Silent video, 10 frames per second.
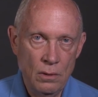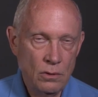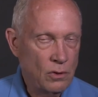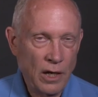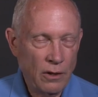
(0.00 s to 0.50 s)

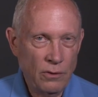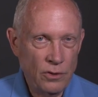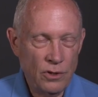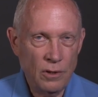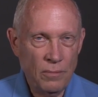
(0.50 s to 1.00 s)
So how to
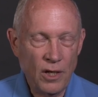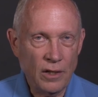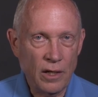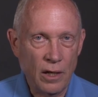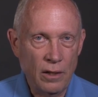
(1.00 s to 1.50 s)
understand
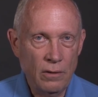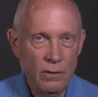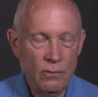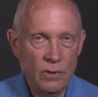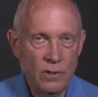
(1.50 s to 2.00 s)
Malachi
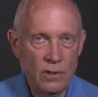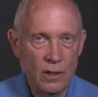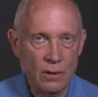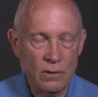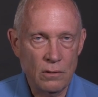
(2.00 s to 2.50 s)

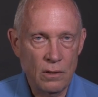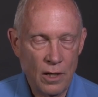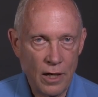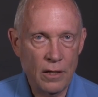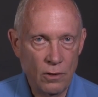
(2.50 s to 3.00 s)
3:6?
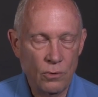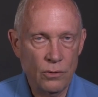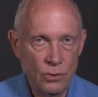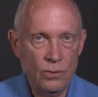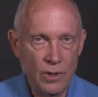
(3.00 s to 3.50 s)
I, the
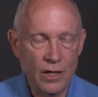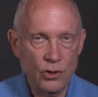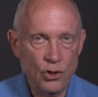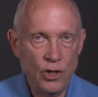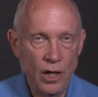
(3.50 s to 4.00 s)
Lord, do
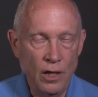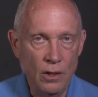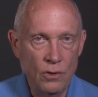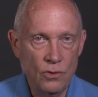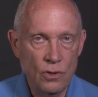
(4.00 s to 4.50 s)
not
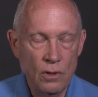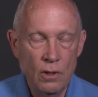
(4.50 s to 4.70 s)
change.